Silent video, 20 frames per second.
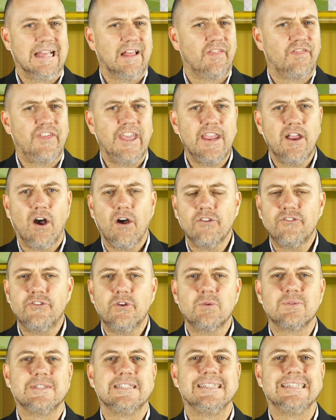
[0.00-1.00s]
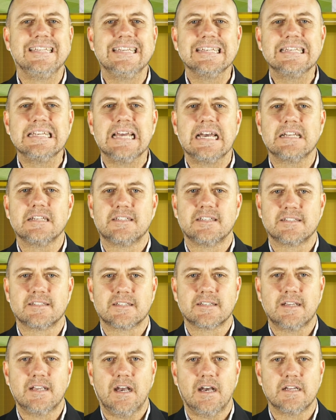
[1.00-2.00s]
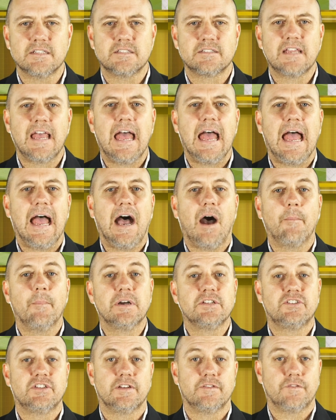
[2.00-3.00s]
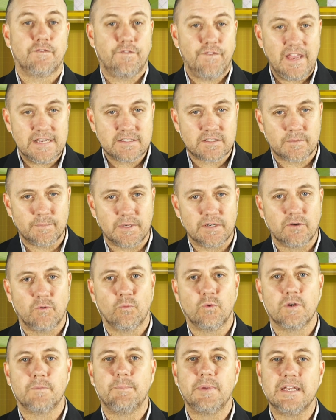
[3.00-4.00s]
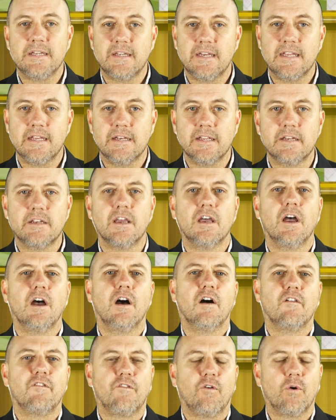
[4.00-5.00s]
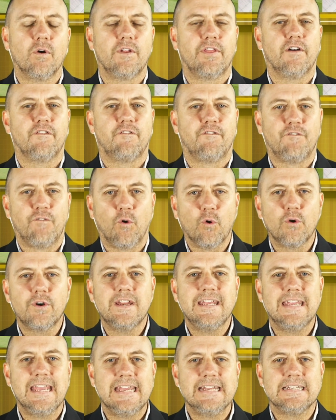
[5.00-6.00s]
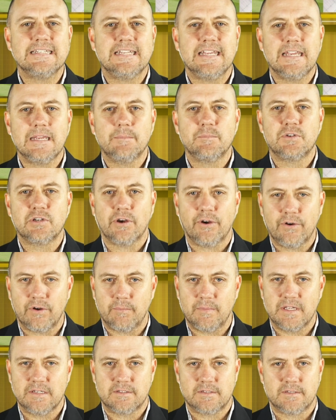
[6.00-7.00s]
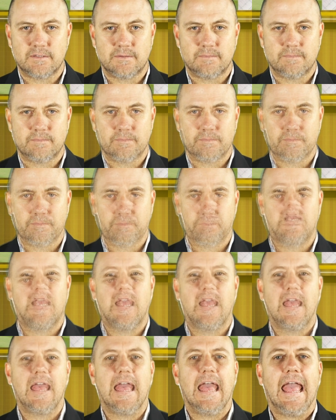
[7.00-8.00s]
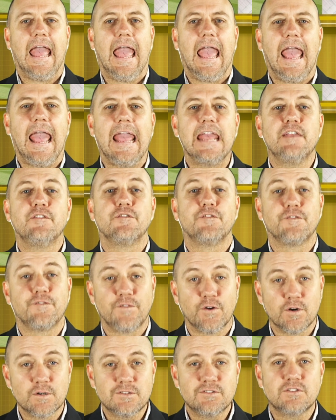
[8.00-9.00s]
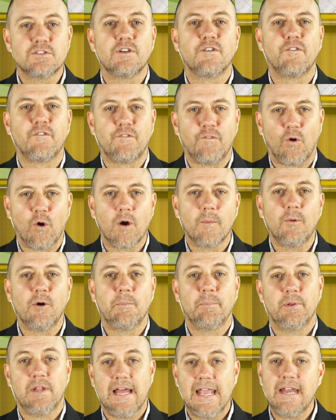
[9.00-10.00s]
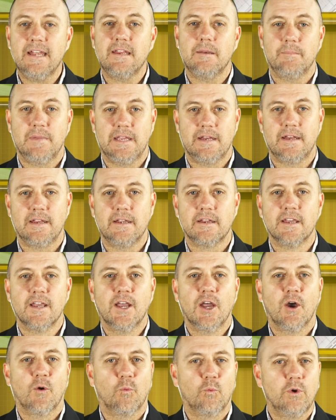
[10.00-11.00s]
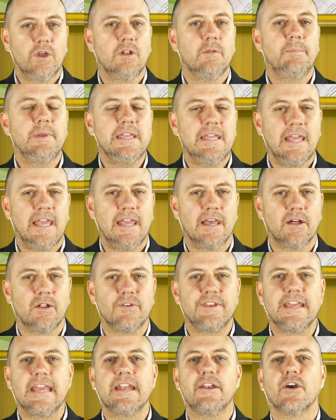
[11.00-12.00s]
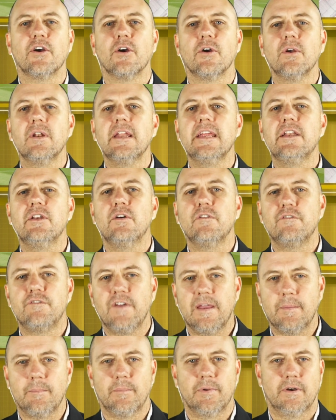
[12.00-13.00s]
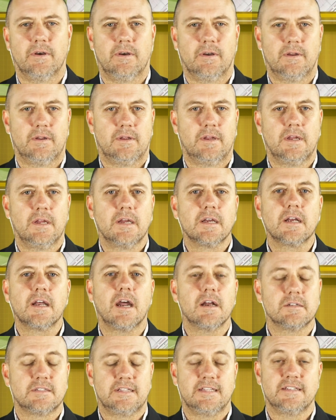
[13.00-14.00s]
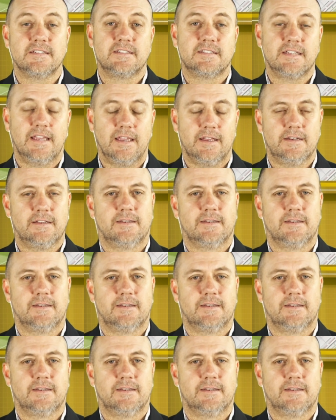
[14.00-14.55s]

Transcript: they also did not discuss how much investment would be needed for the 48-team tournament. A first formal planning meeting will be held in early November, Cartes said.